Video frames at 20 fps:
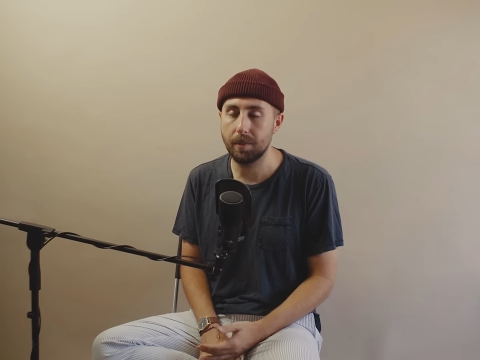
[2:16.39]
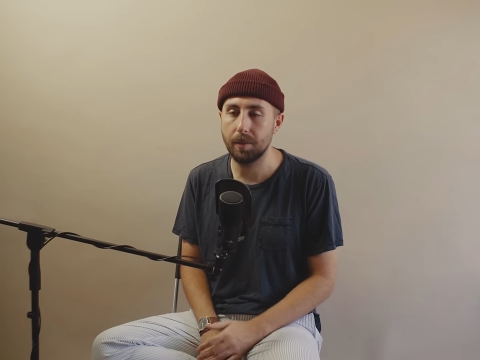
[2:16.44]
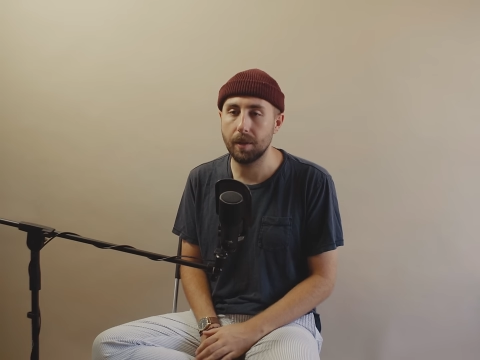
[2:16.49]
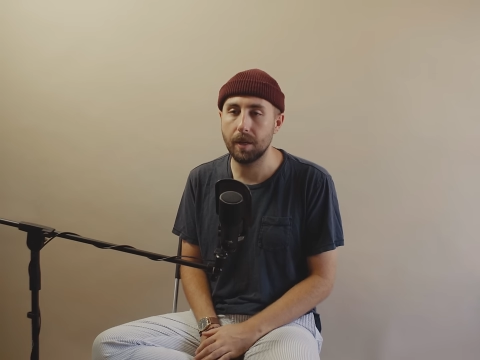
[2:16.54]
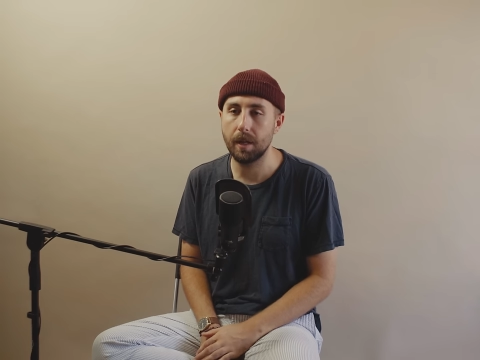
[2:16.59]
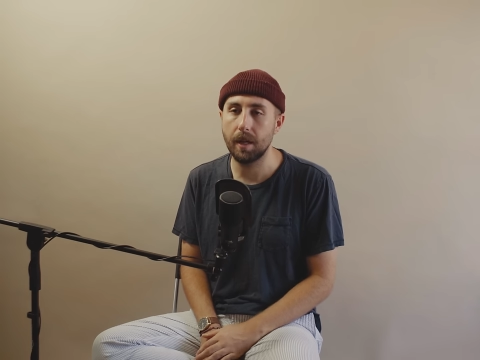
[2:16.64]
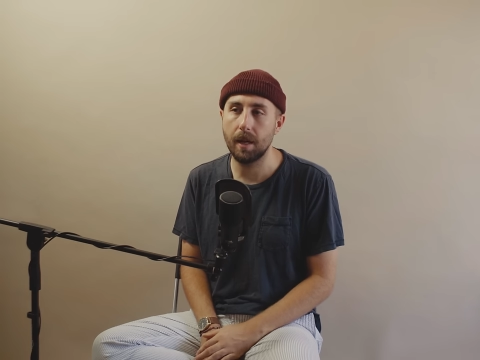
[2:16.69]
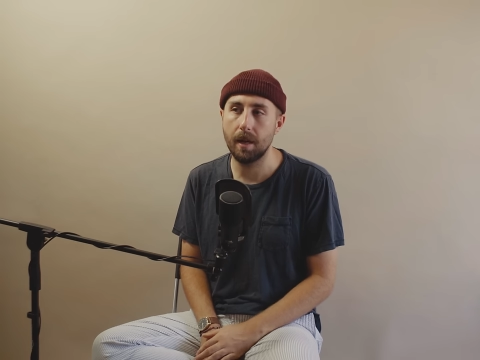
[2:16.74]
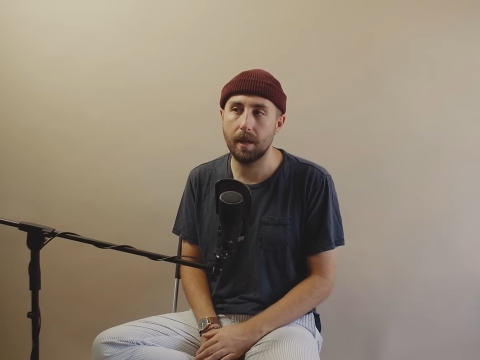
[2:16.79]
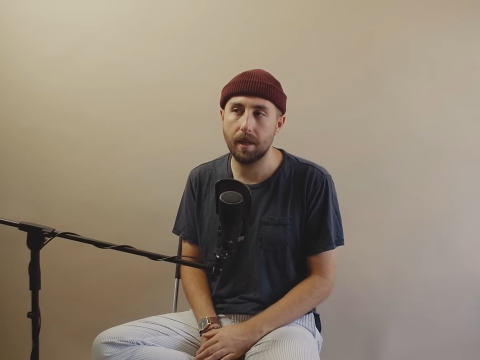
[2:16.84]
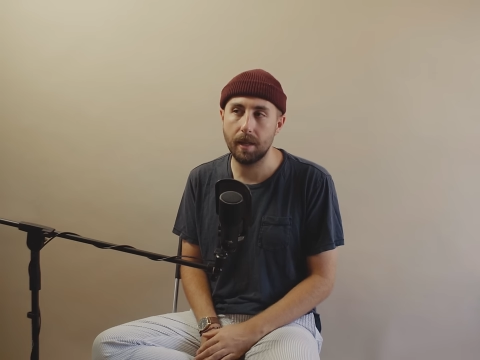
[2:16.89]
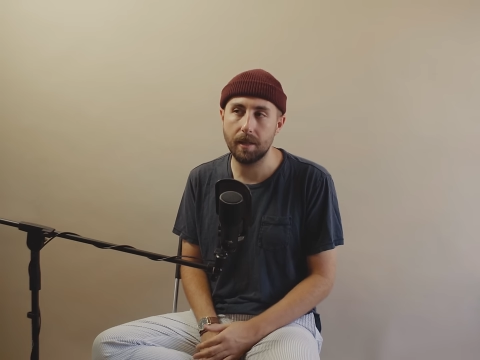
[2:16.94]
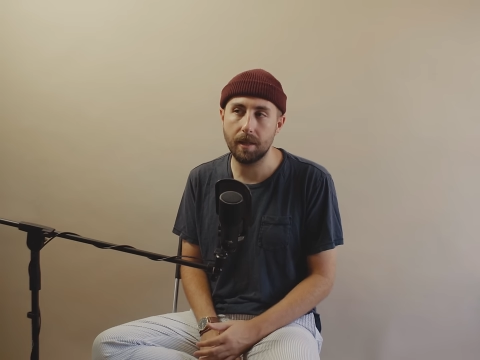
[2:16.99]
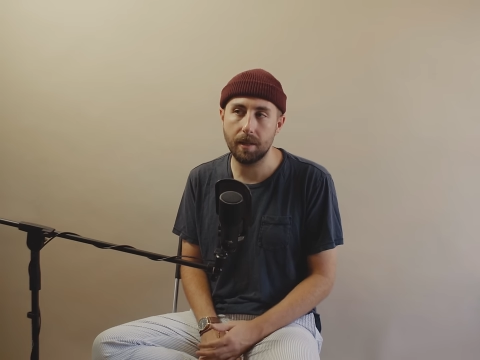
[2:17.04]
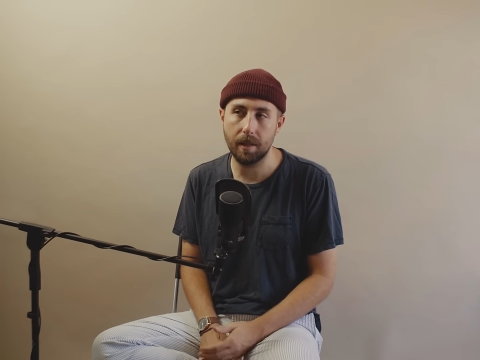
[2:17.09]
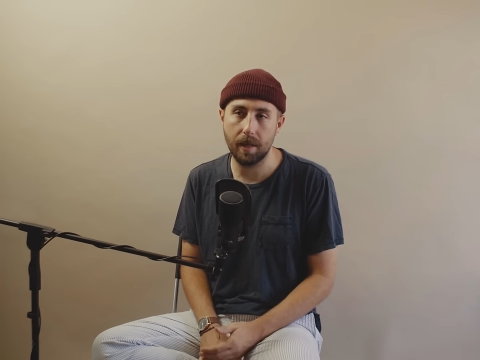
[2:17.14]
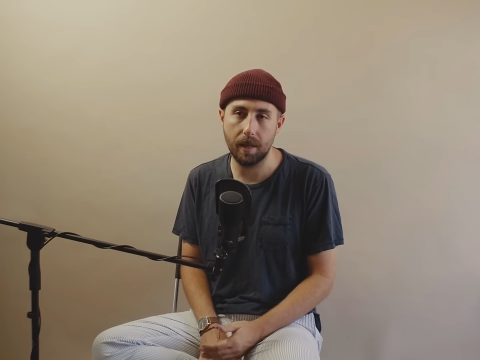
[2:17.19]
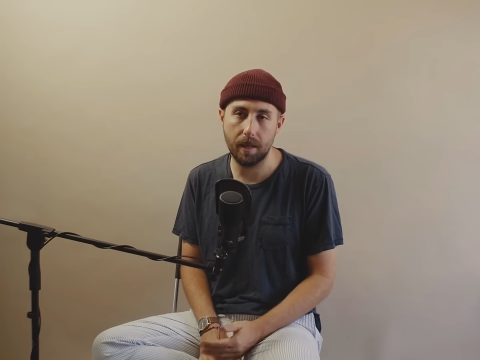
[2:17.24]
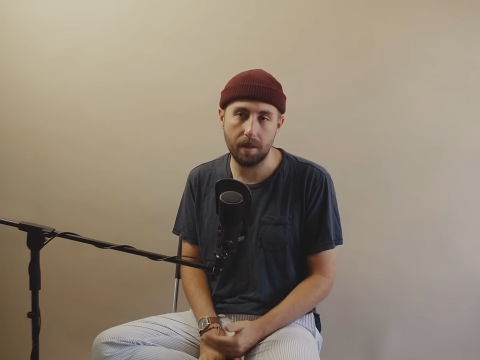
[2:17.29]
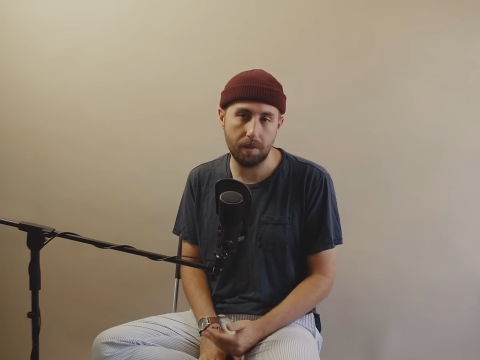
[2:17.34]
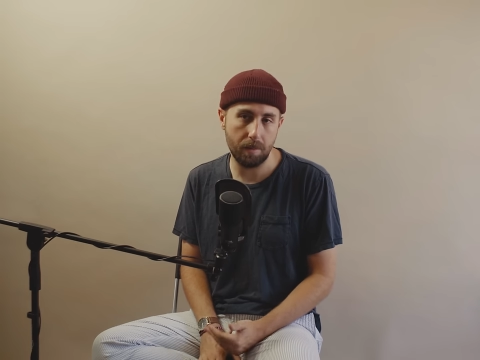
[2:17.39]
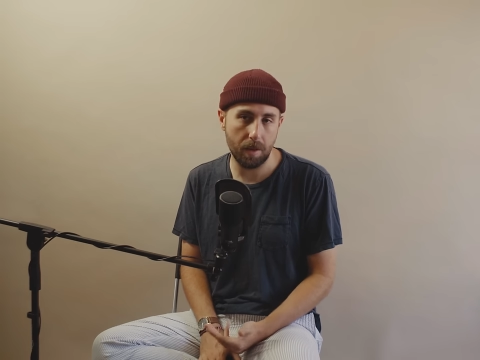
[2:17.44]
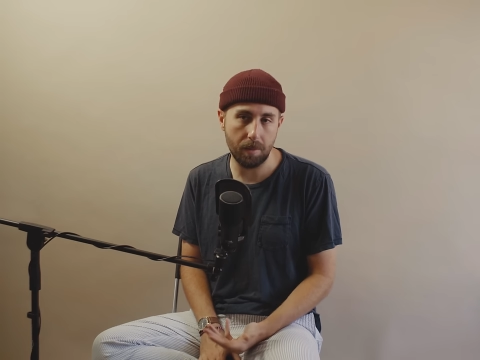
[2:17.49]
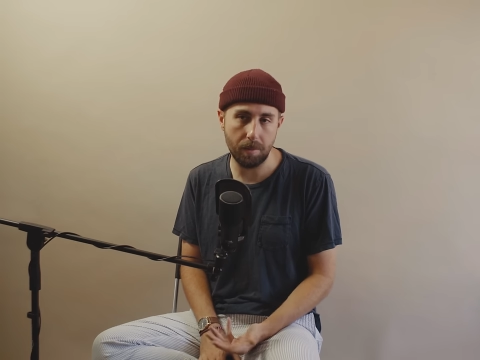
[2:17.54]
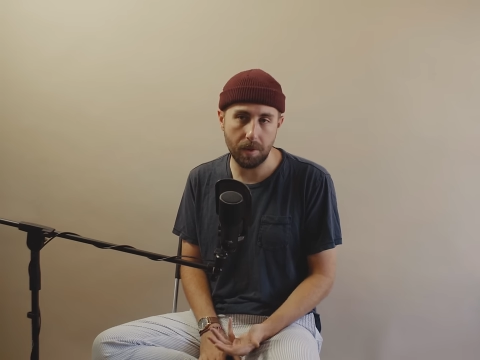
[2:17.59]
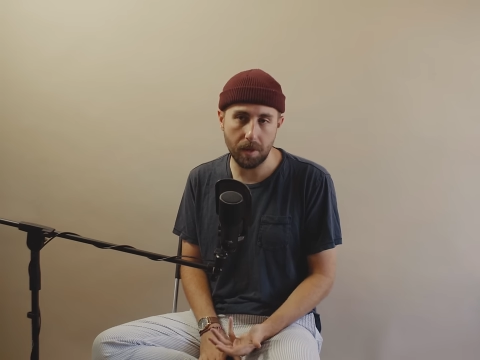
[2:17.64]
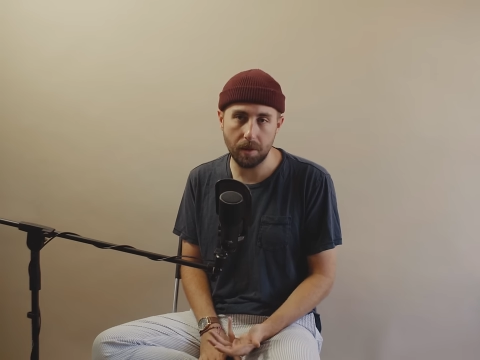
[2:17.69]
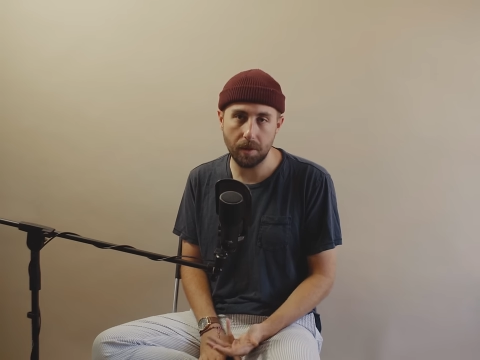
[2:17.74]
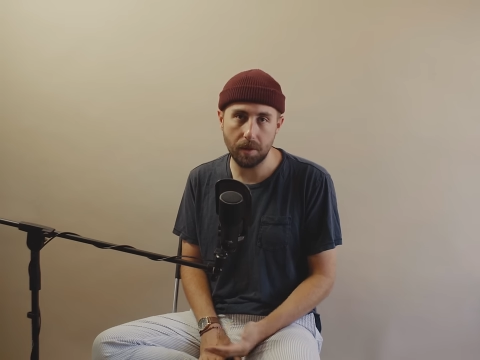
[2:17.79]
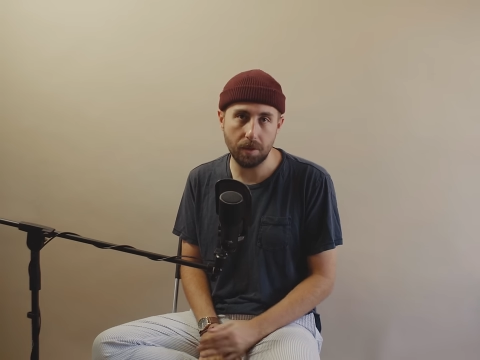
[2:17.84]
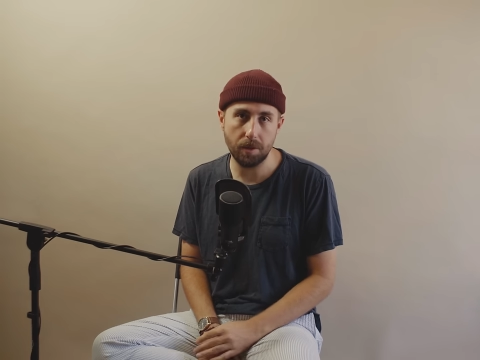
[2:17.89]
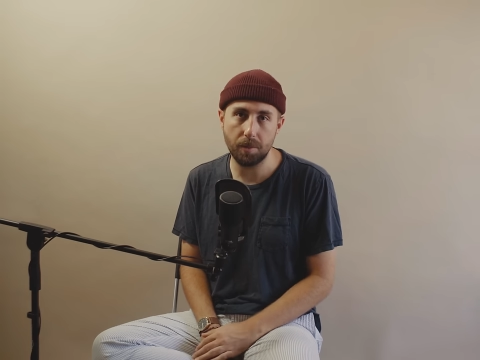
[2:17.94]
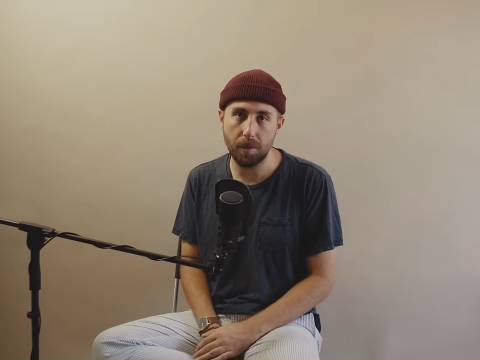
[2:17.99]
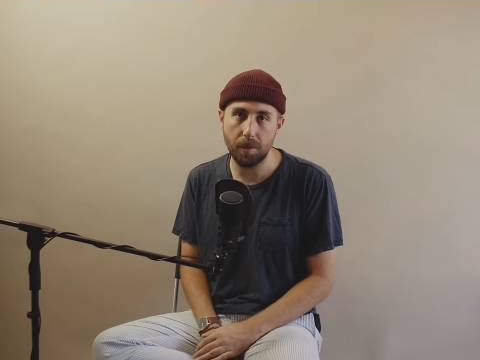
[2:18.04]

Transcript: but I like to think it made me a little